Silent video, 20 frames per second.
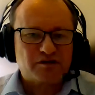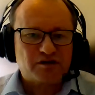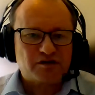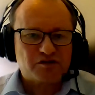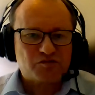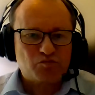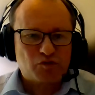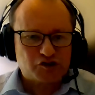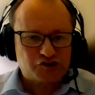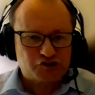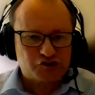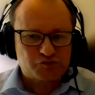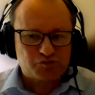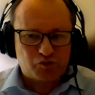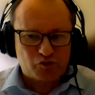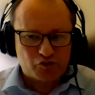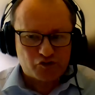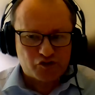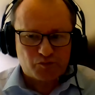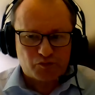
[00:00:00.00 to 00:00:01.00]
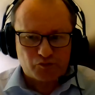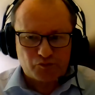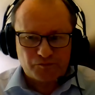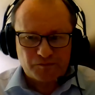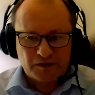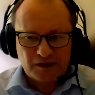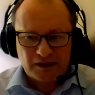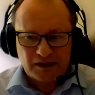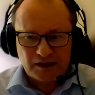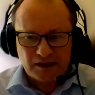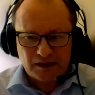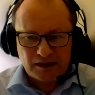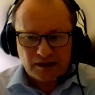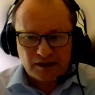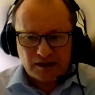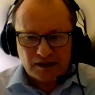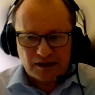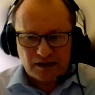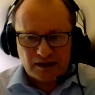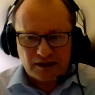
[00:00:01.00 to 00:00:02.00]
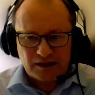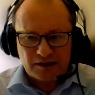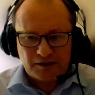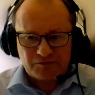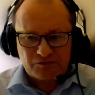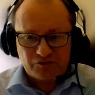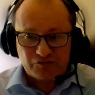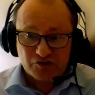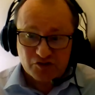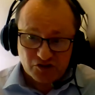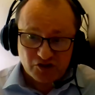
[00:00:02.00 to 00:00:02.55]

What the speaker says: as much as possible. There